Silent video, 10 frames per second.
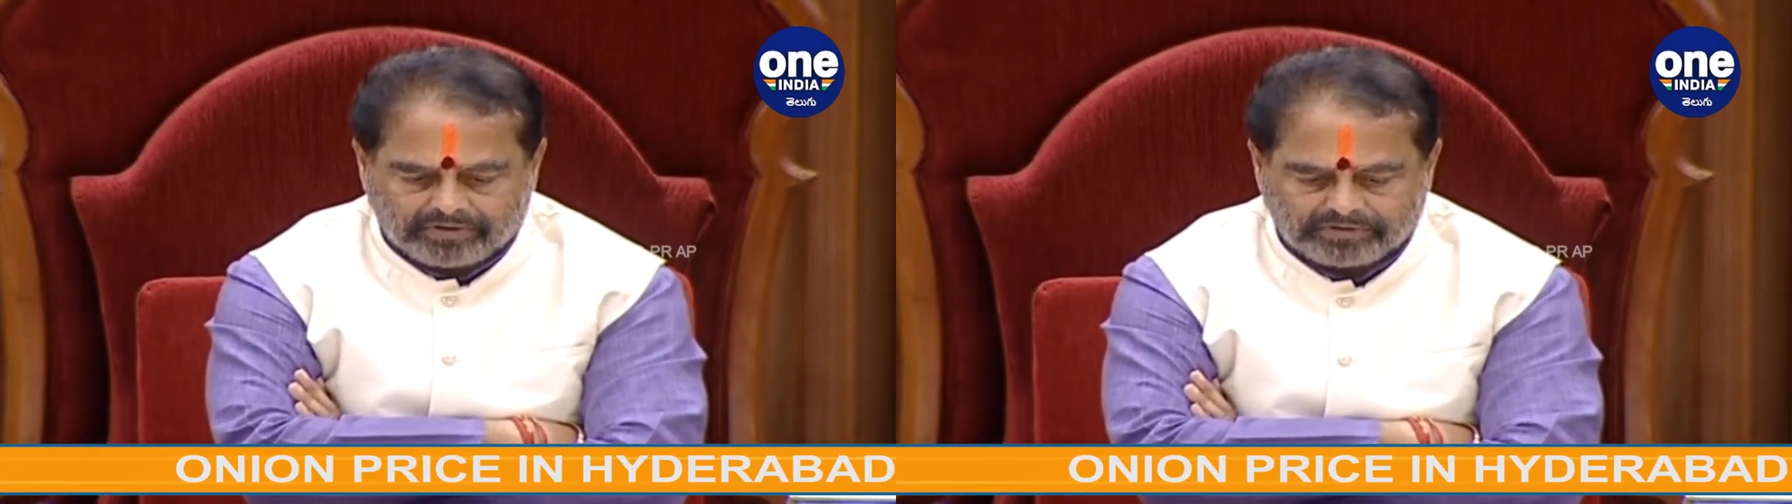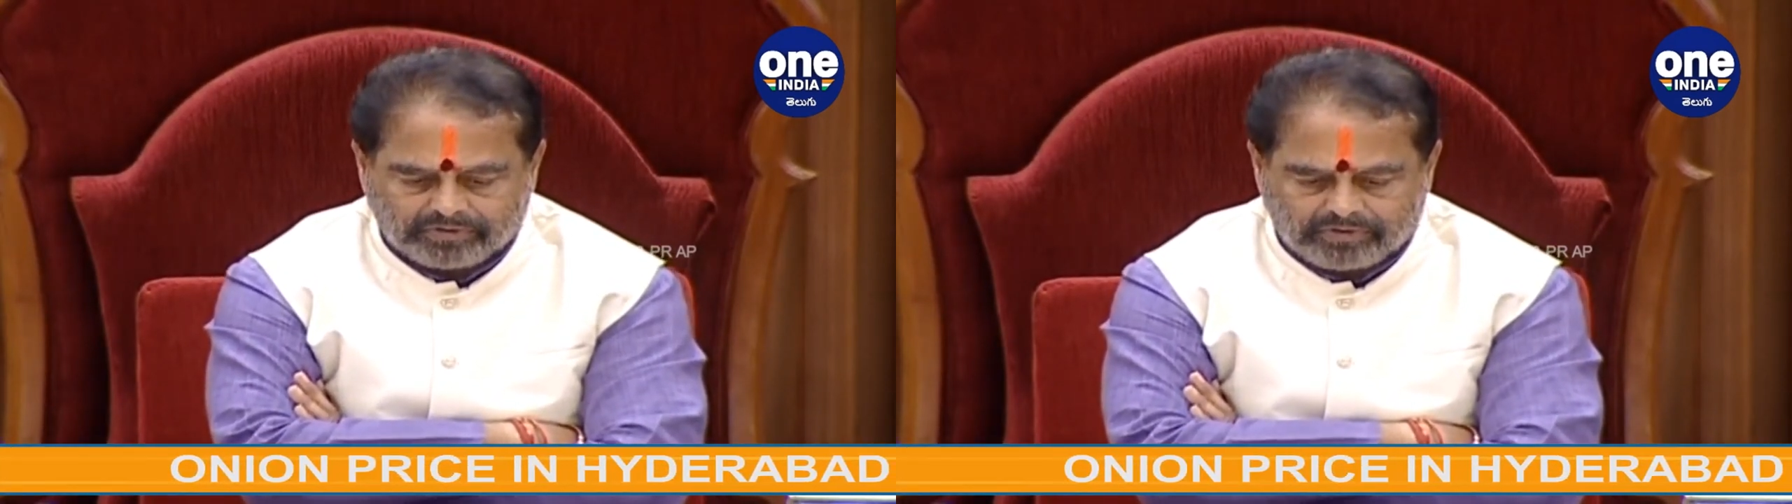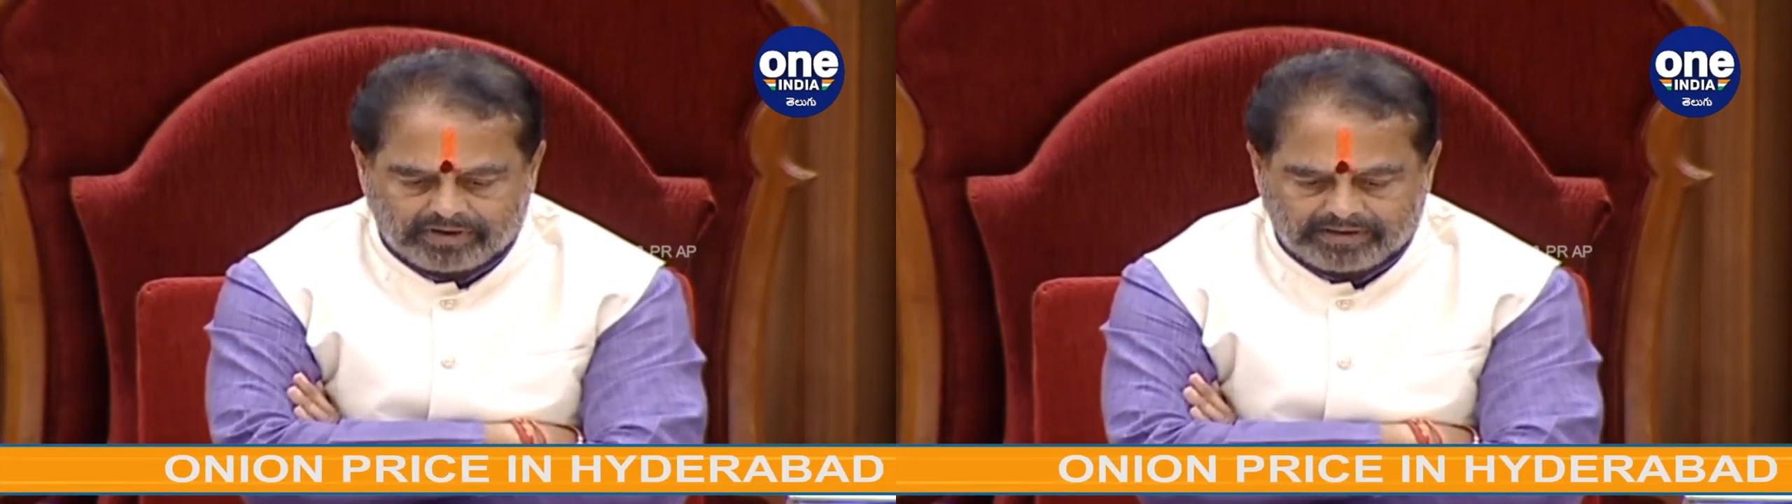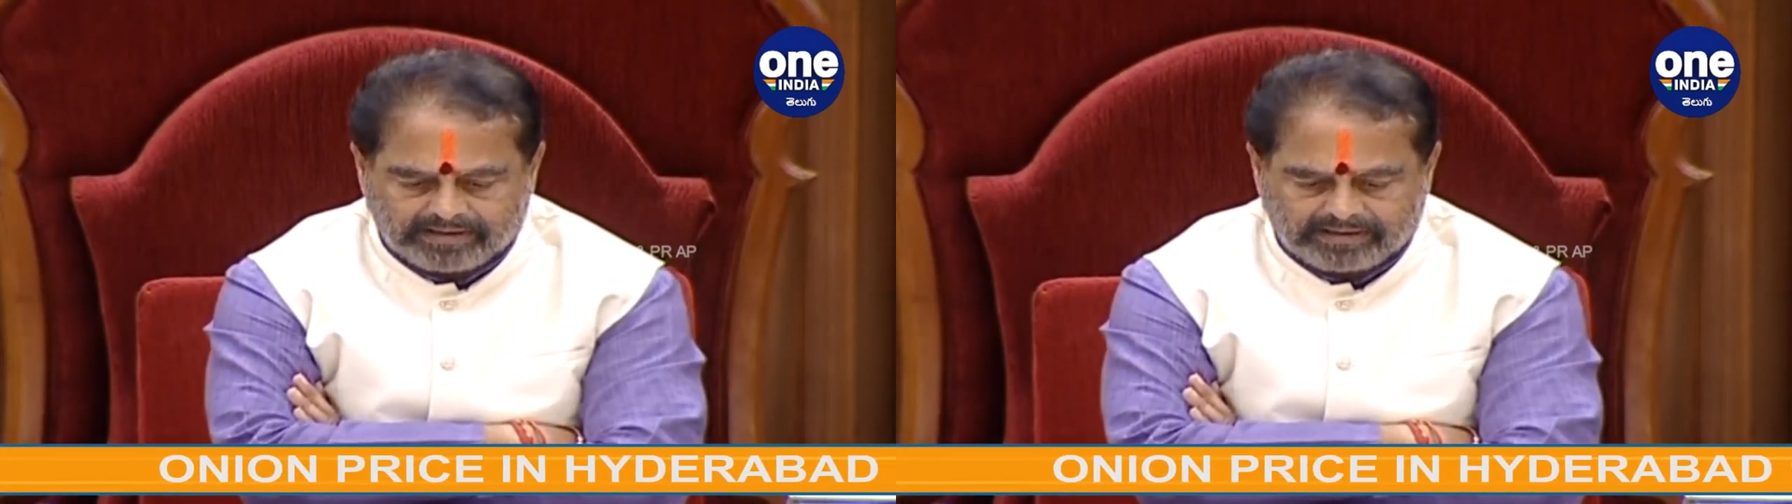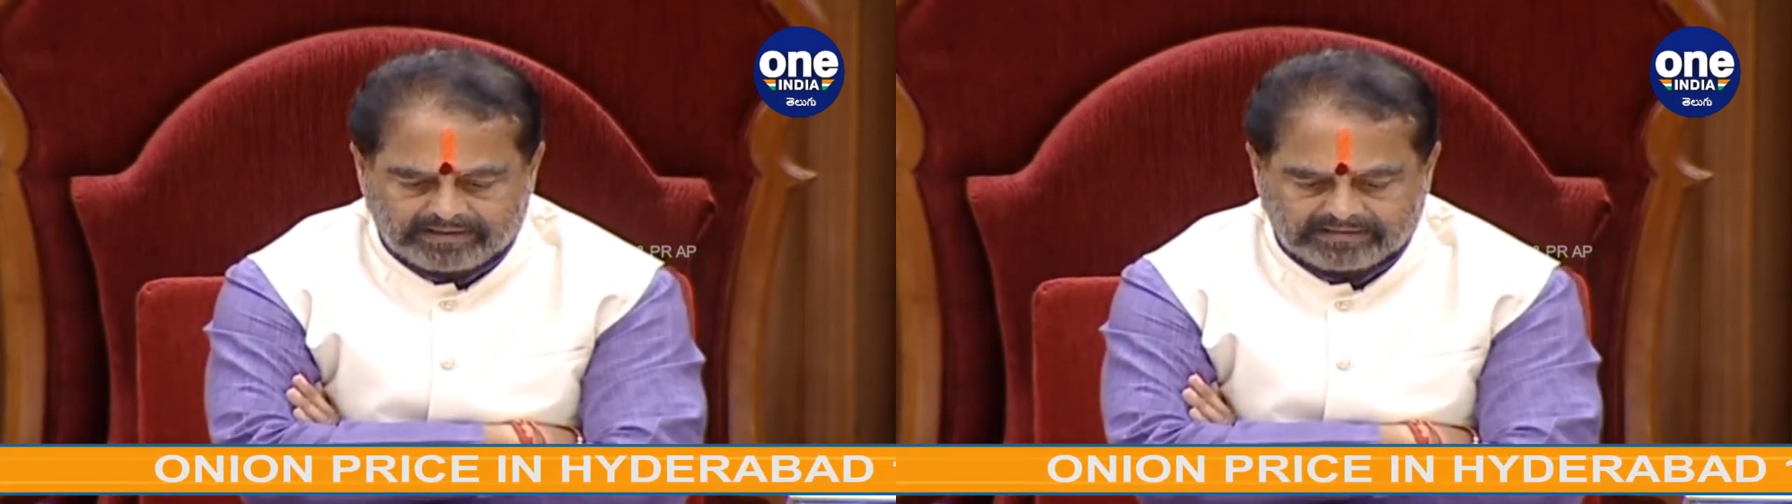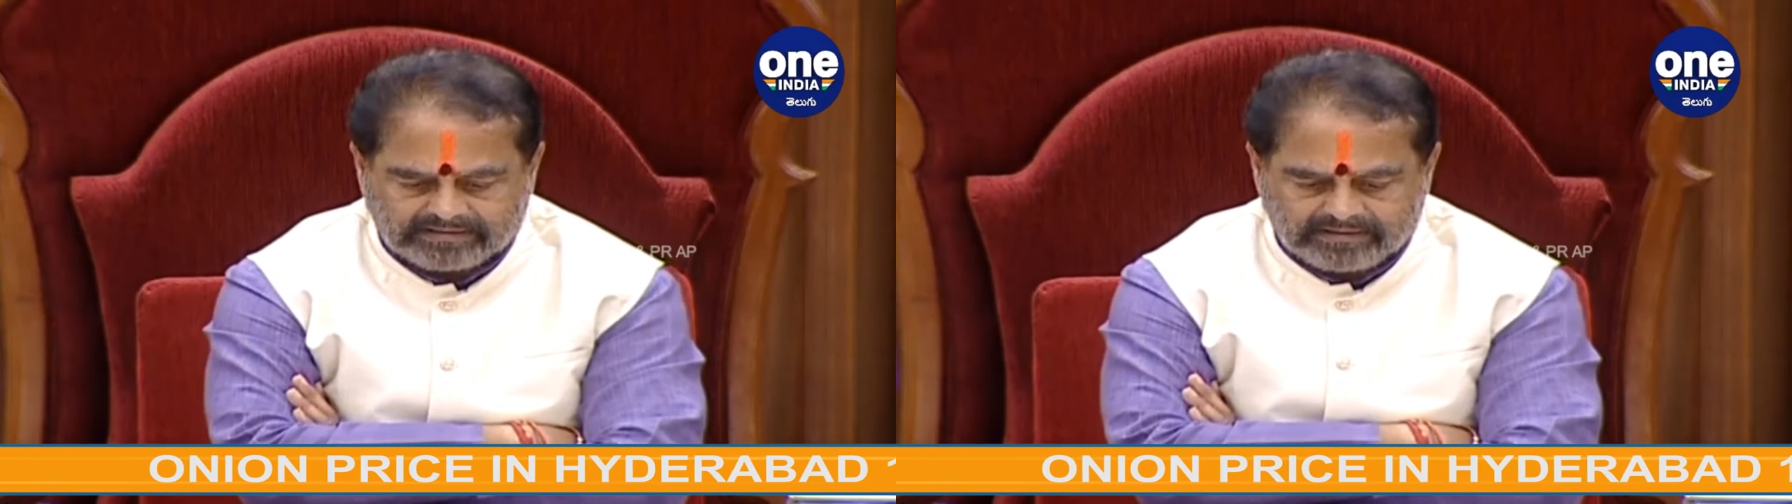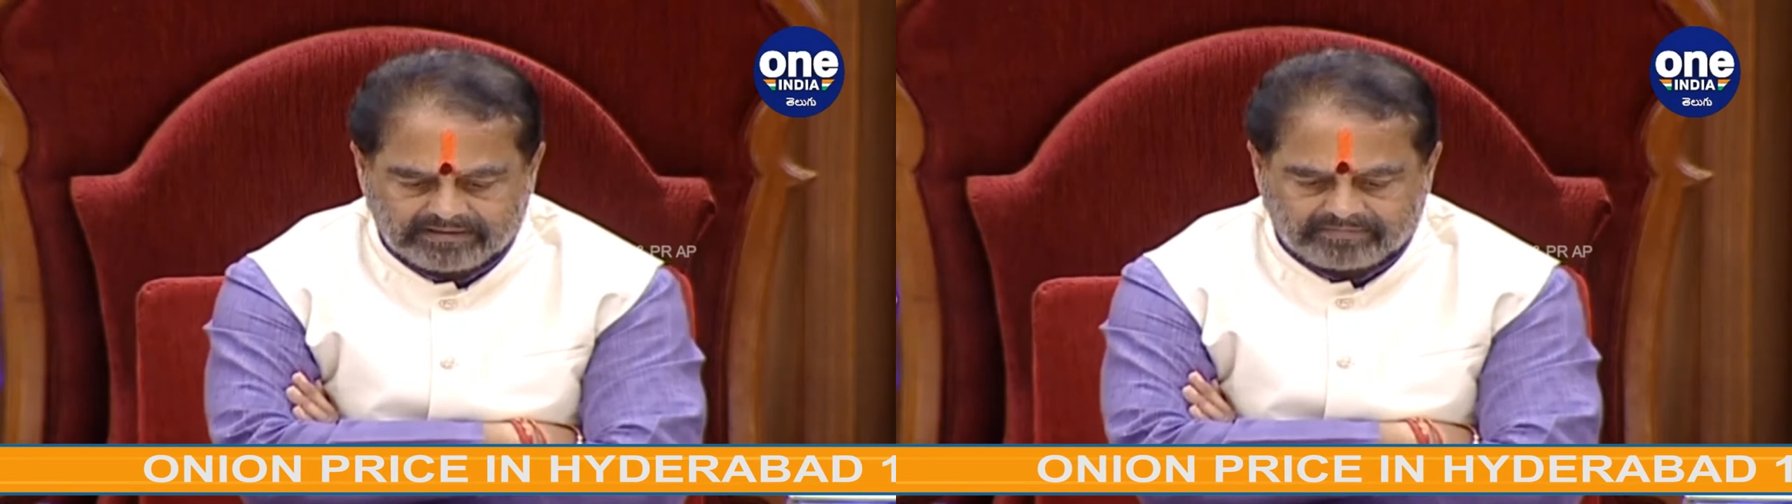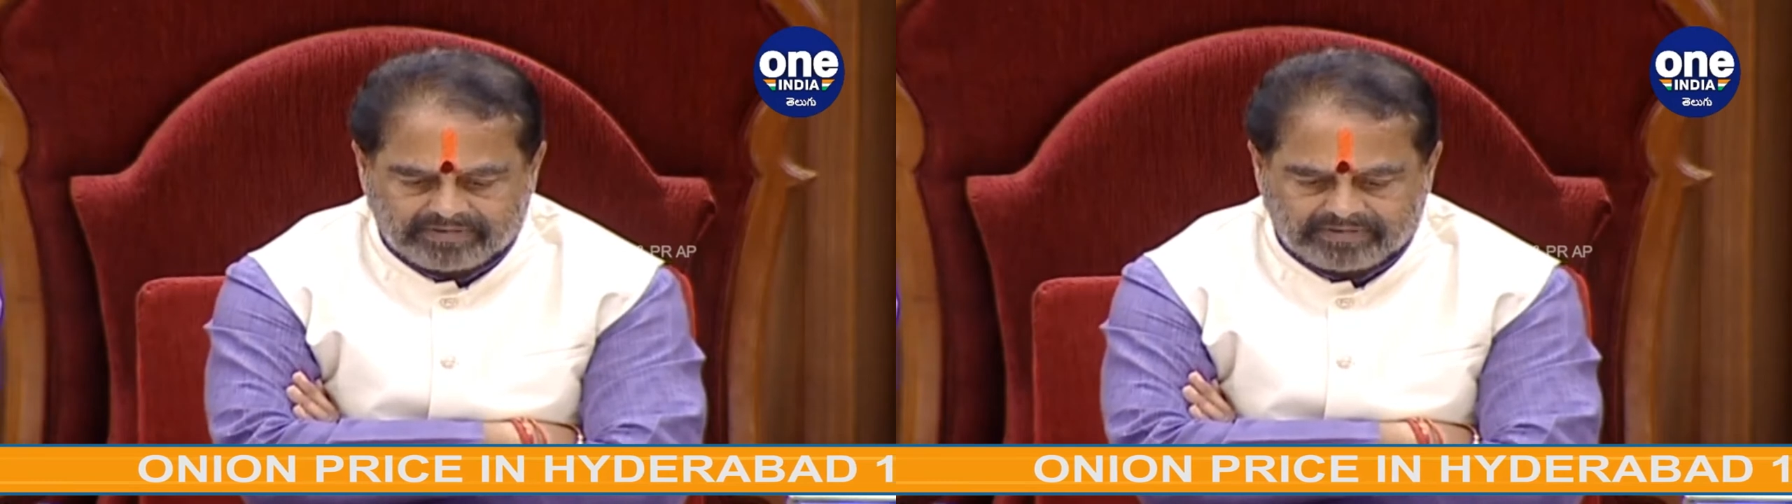Those who are against,